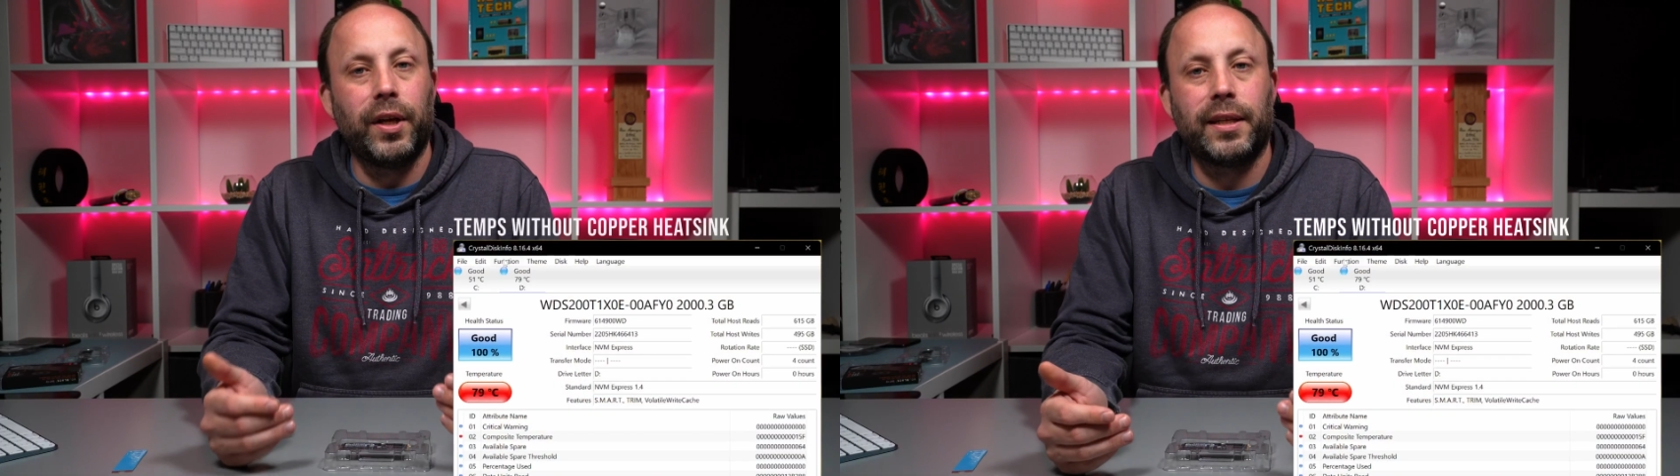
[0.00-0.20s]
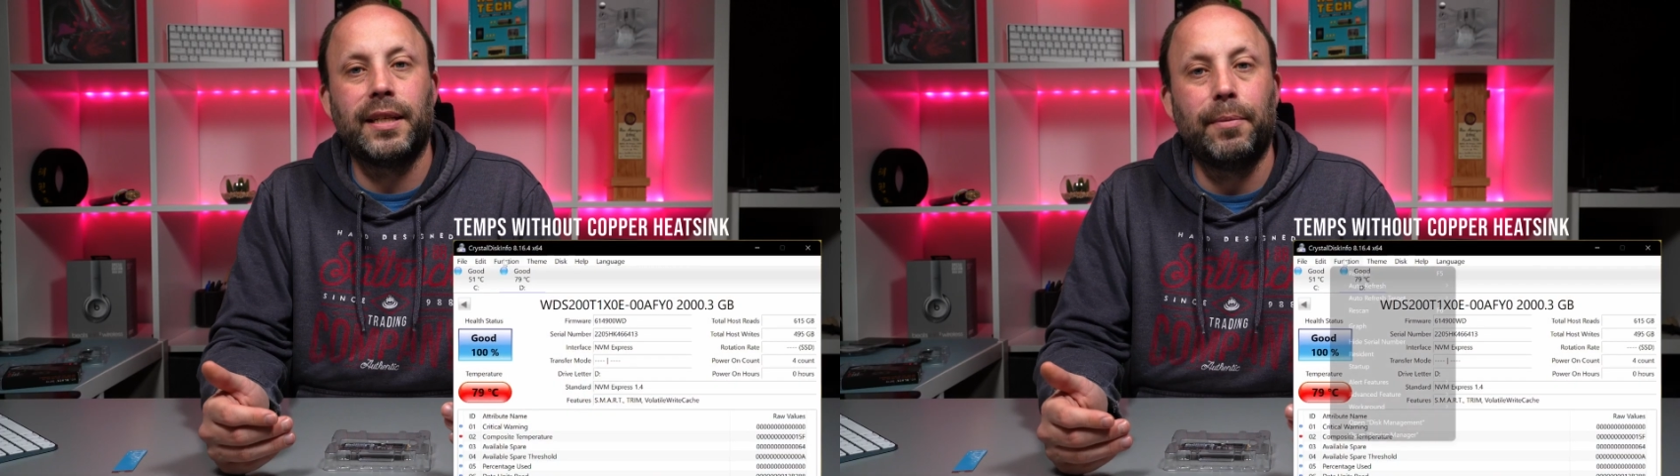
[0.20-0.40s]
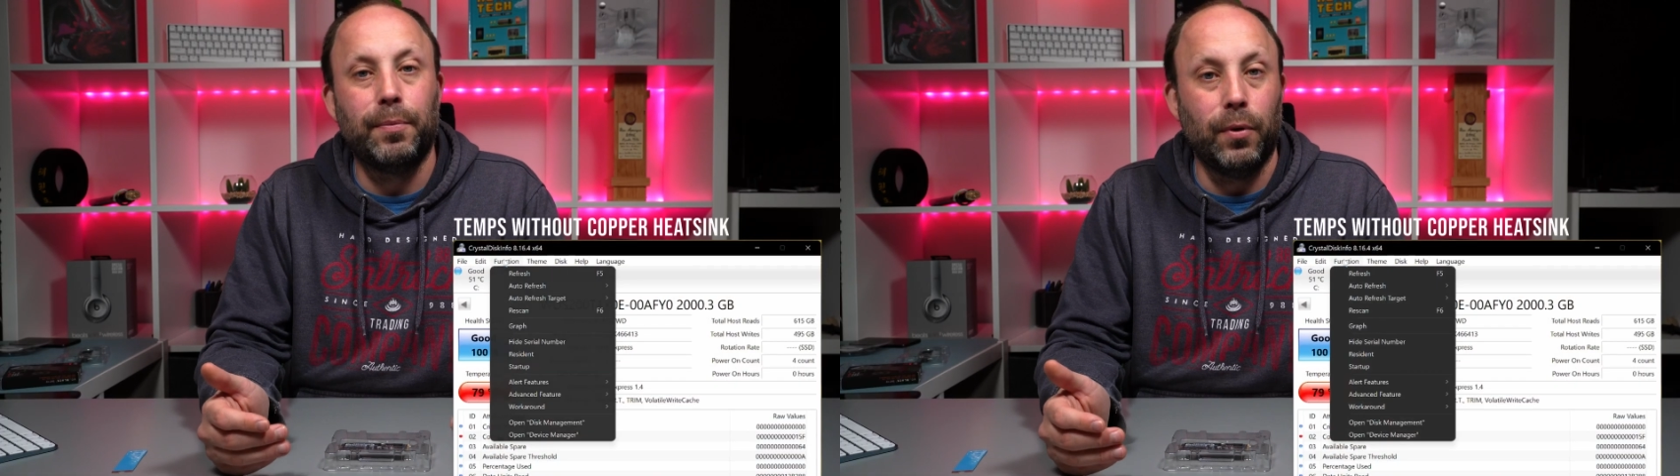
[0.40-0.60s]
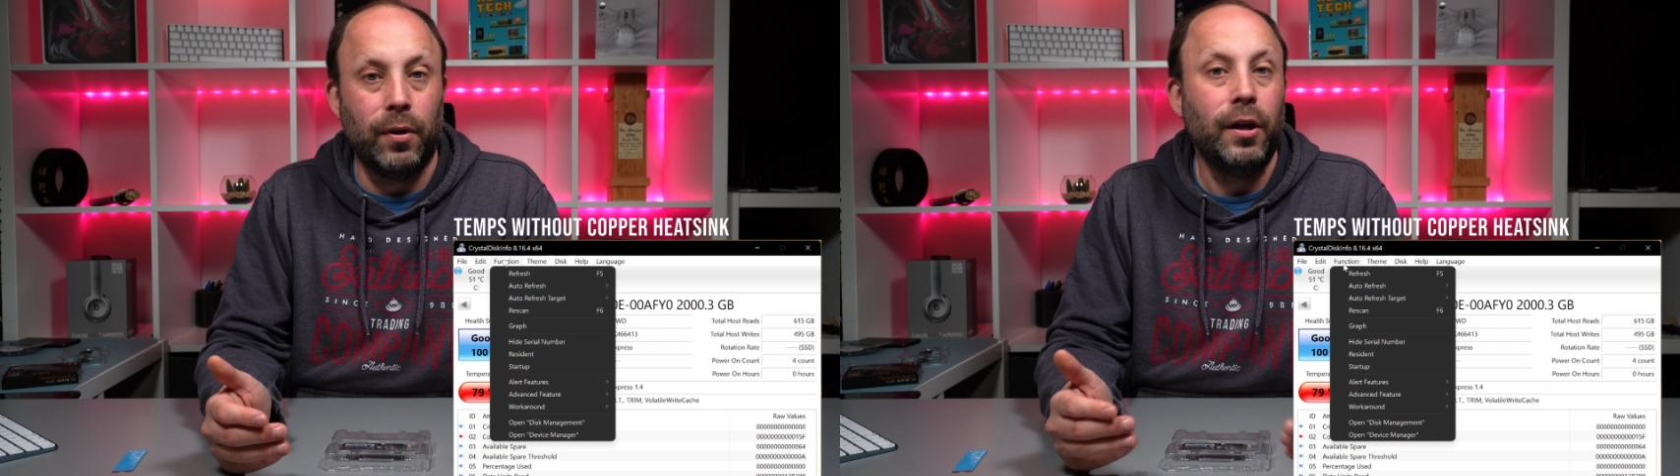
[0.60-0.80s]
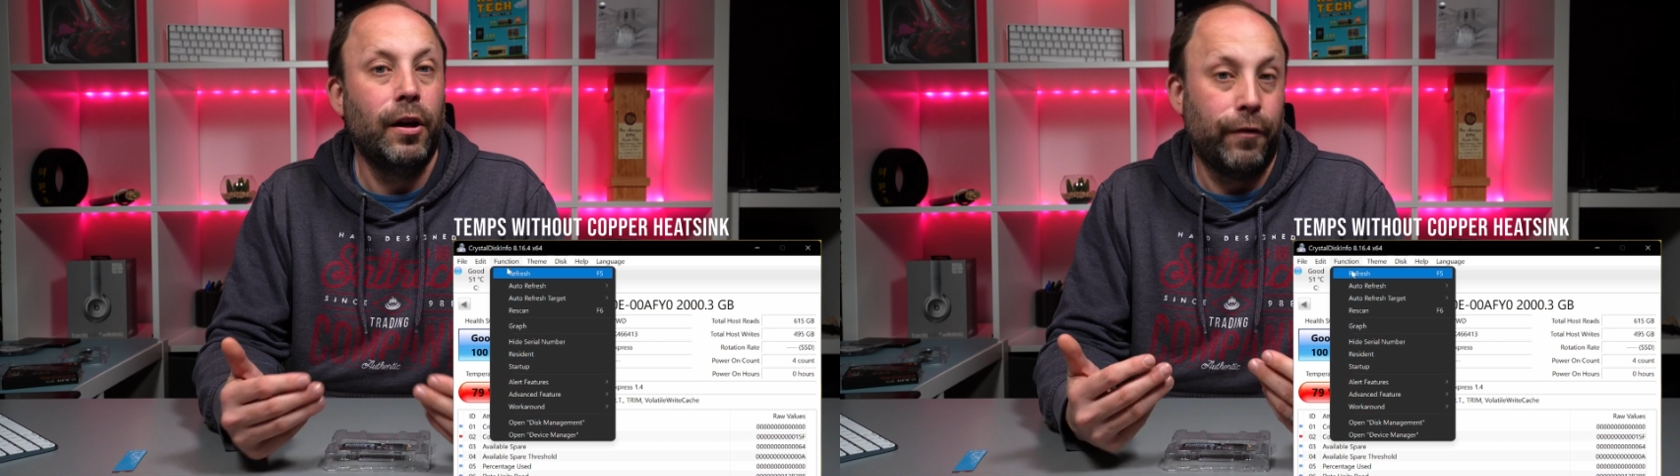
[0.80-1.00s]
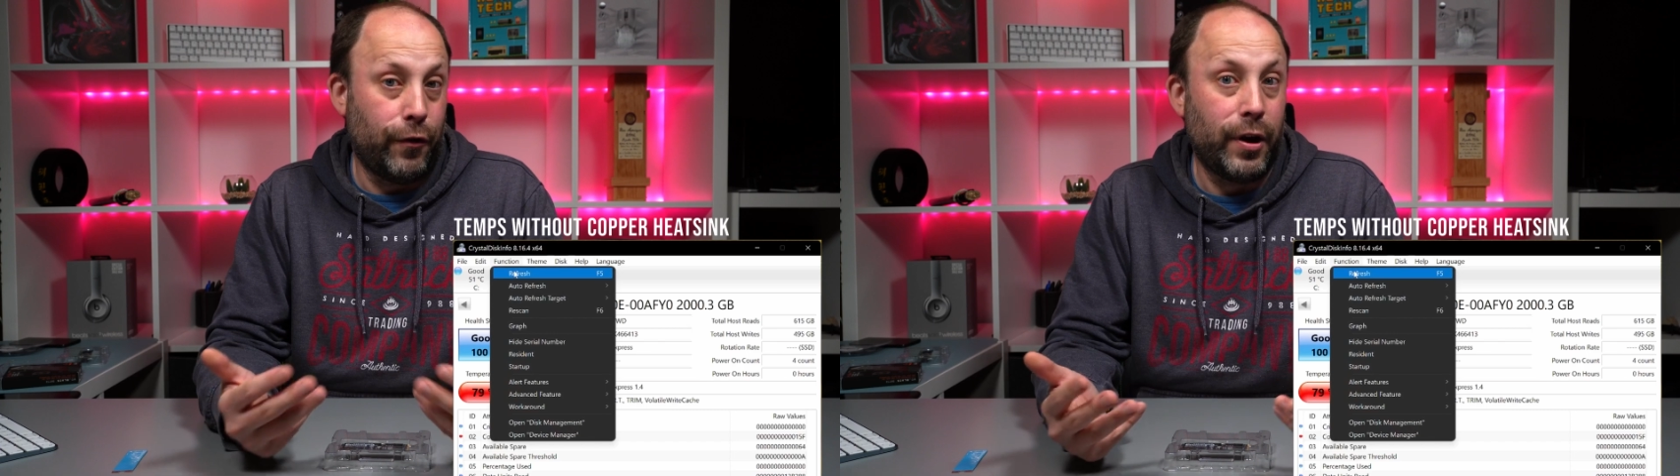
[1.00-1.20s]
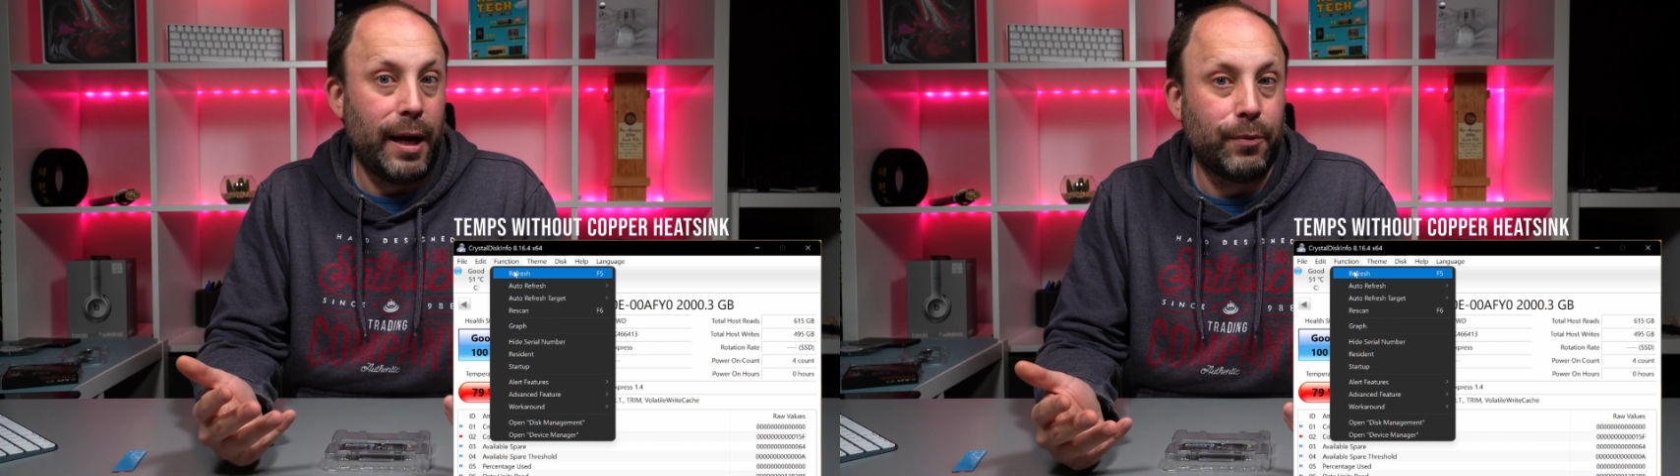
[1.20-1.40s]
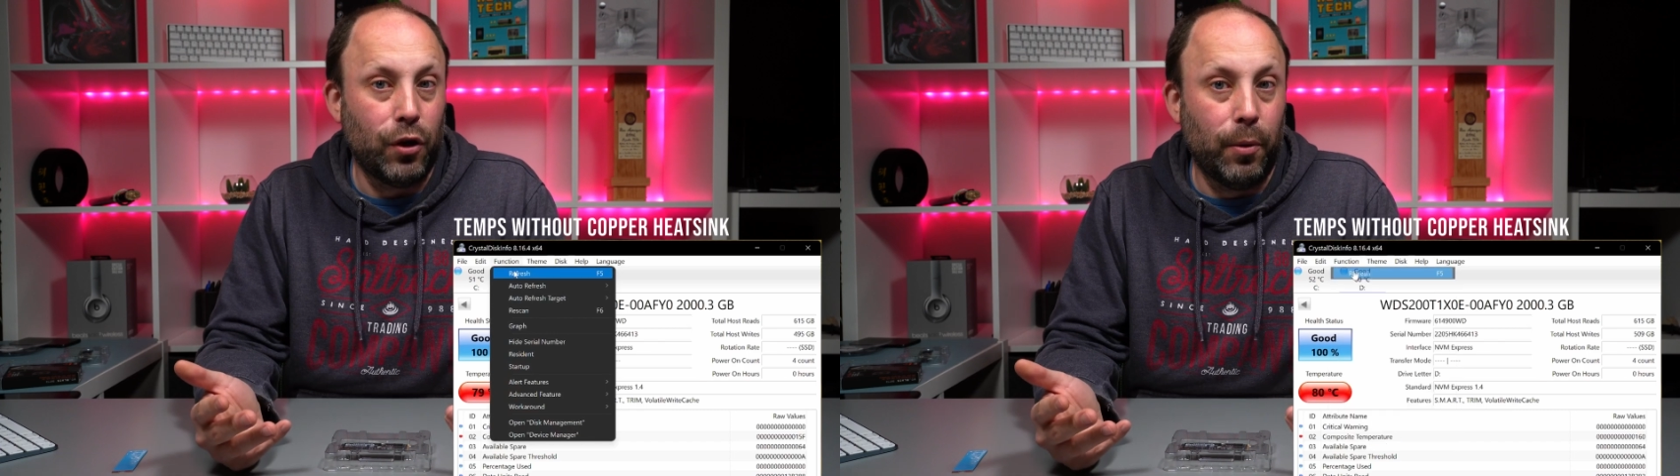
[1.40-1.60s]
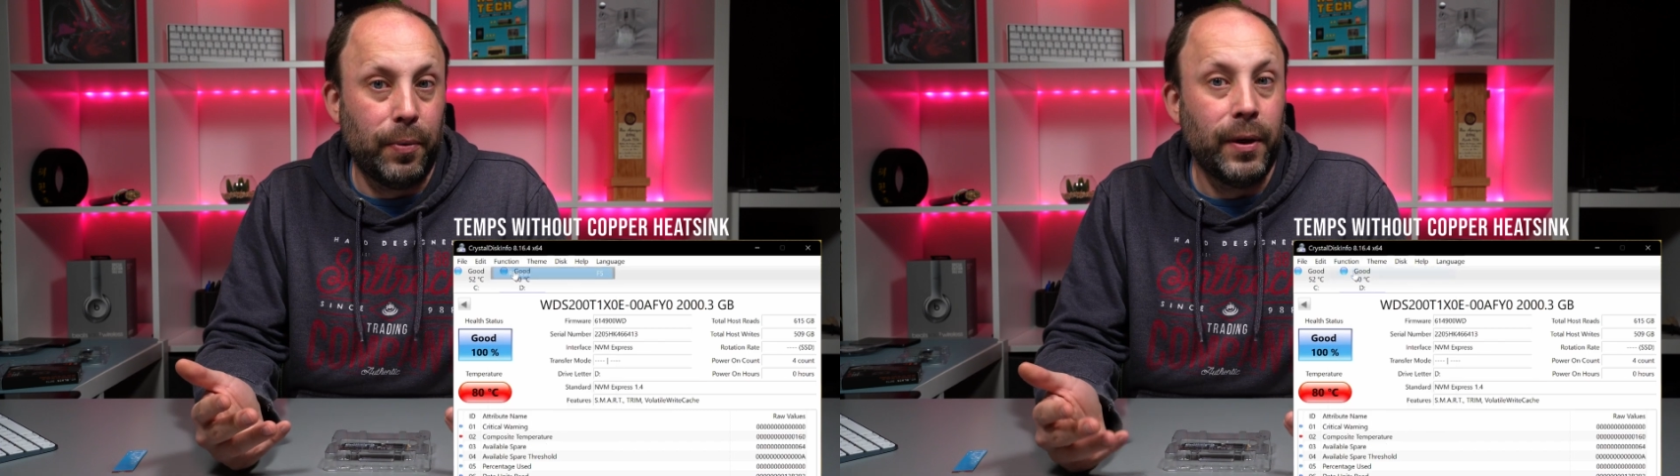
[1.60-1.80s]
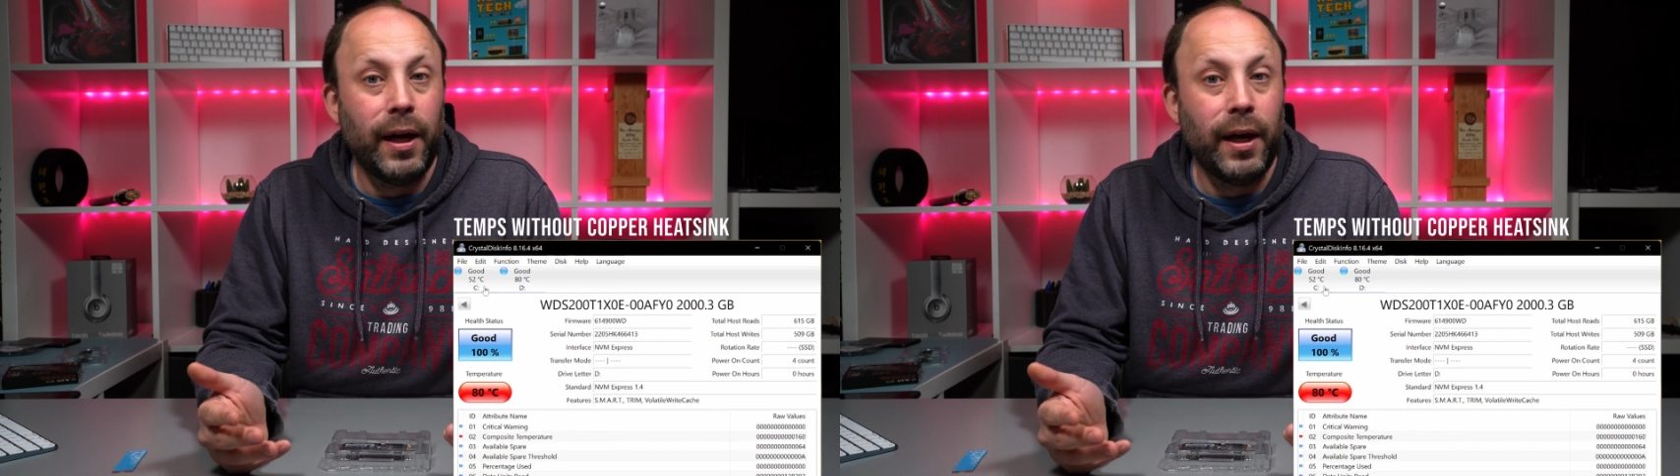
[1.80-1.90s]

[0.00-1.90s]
acceptable for a laptop